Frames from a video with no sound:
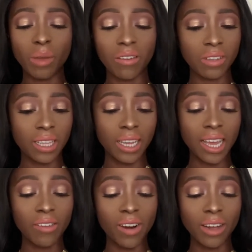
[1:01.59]

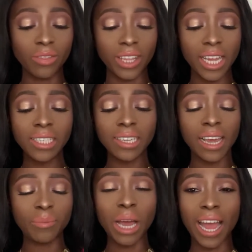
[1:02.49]
everything around this.
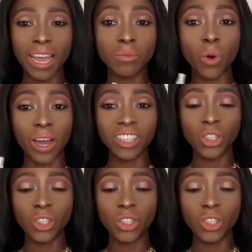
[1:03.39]
I am quite